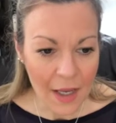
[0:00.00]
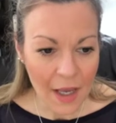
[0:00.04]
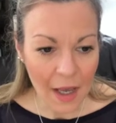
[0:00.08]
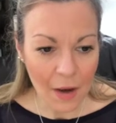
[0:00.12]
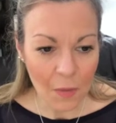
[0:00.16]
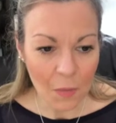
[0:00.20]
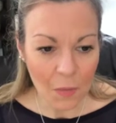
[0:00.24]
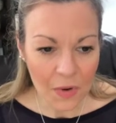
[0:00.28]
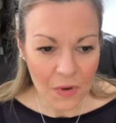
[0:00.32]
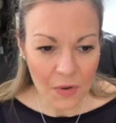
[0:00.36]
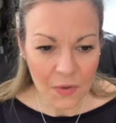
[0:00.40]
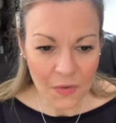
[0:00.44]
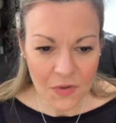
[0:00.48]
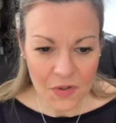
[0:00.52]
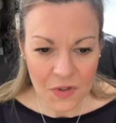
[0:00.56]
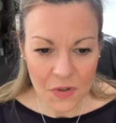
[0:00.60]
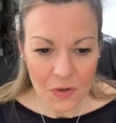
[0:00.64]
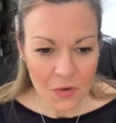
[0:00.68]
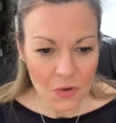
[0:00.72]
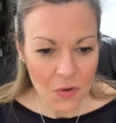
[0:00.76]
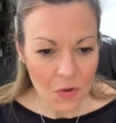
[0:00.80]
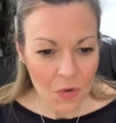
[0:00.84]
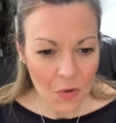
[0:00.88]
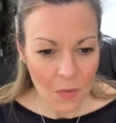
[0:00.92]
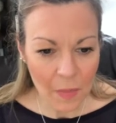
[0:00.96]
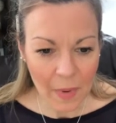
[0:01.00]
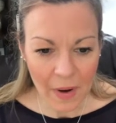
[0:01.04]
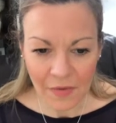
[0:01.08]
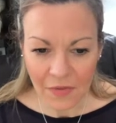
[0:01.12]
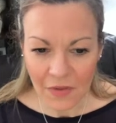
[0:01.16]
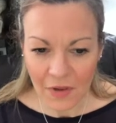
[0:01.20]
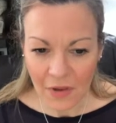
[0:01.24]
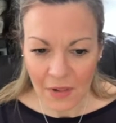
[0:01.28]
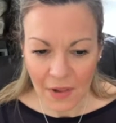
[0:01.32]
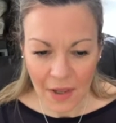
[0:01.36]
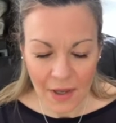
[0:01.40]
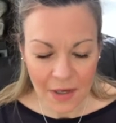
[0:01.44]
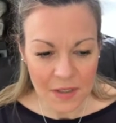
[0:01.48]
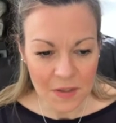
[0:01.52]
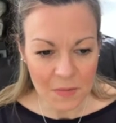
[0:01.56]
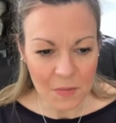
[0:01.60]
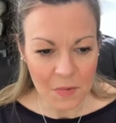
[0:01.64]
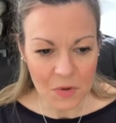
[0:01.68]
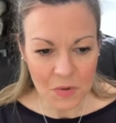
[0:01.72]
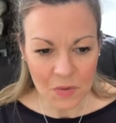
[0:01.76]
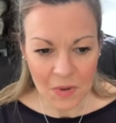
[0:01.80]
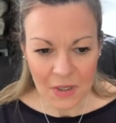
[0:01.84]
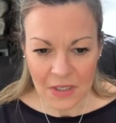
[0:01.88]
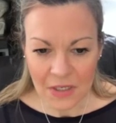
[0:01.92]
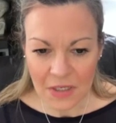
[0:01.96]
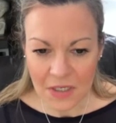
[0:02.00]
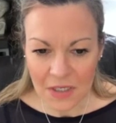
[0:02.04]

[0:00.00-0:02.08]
And we also know about the links between